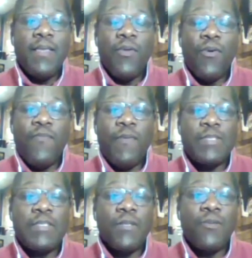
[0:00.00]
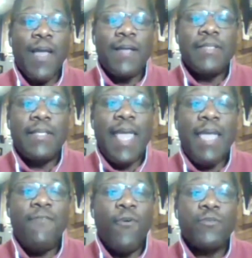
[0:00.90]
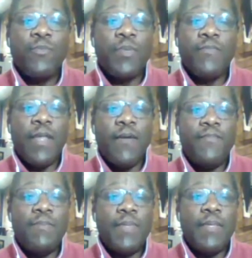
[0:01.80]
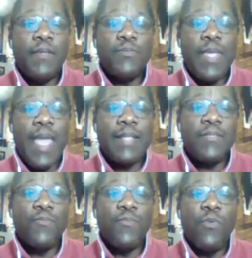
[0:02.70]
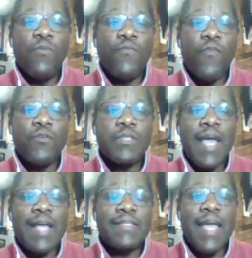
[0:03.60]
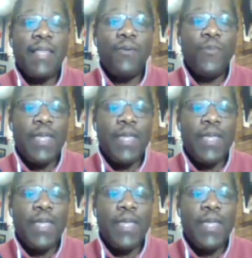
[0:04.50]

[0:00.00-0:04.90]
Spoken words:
if it was still around today, folks would have loved it because we had some first-class talent.